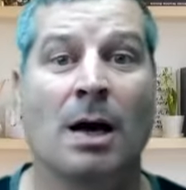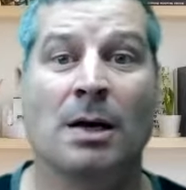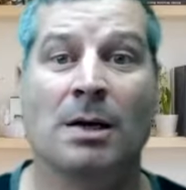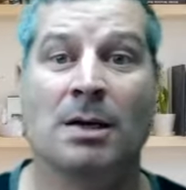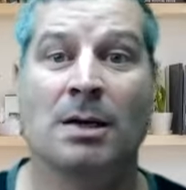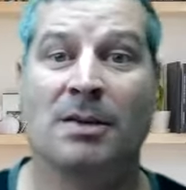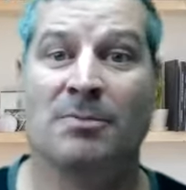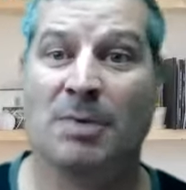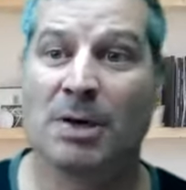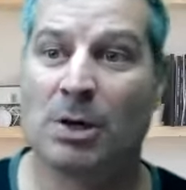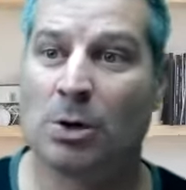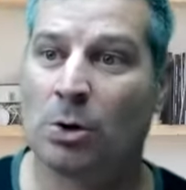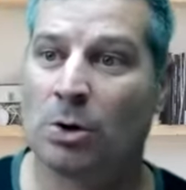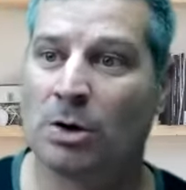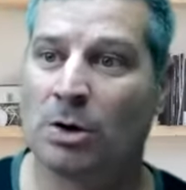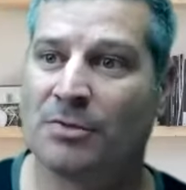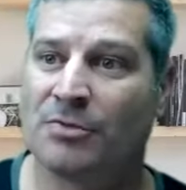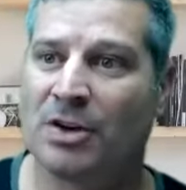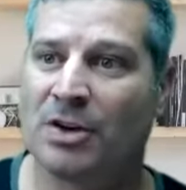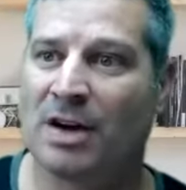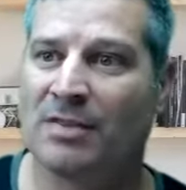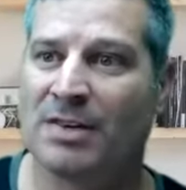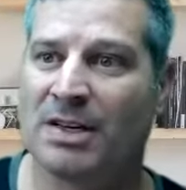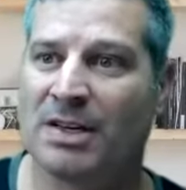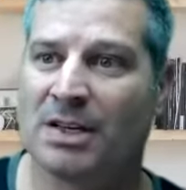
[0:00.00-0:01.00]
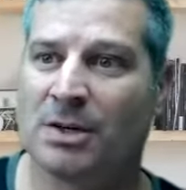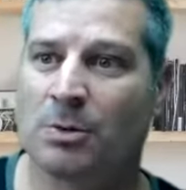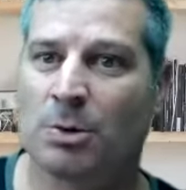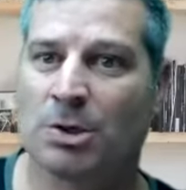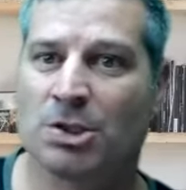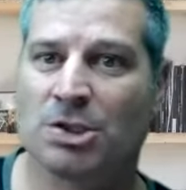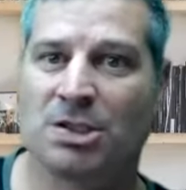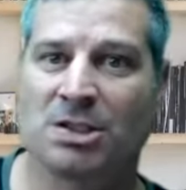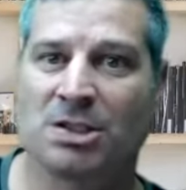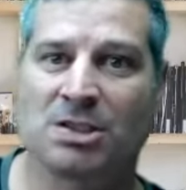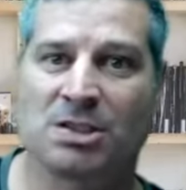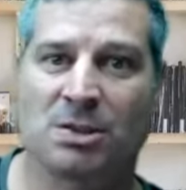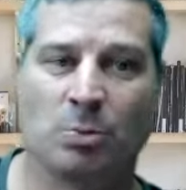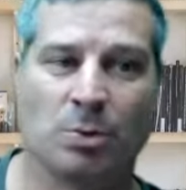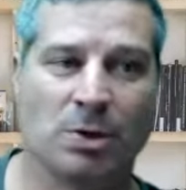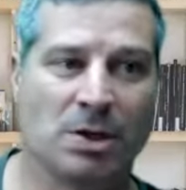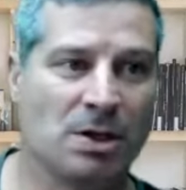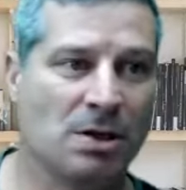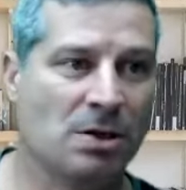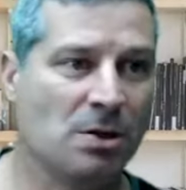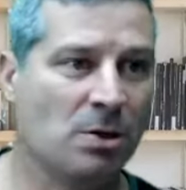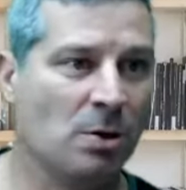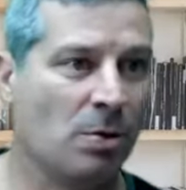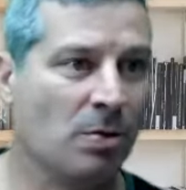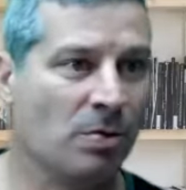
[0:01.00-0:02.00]
give me a call if you have any questions so we
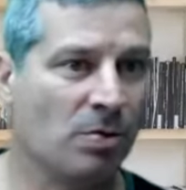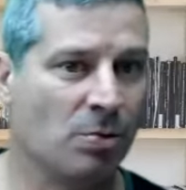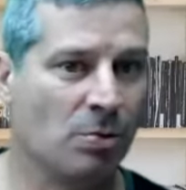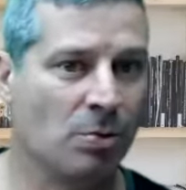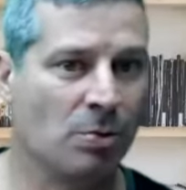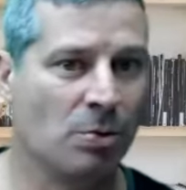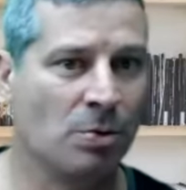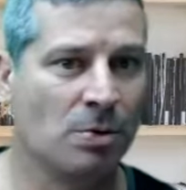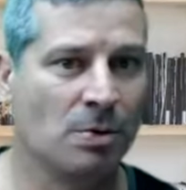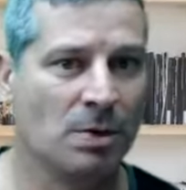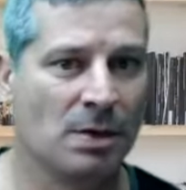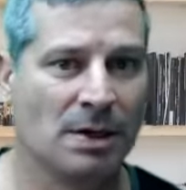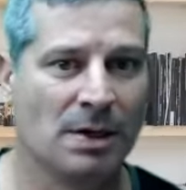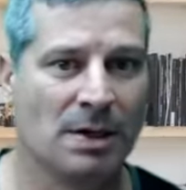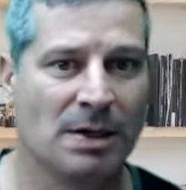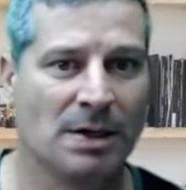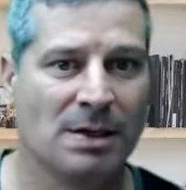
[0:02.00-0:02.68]
can go through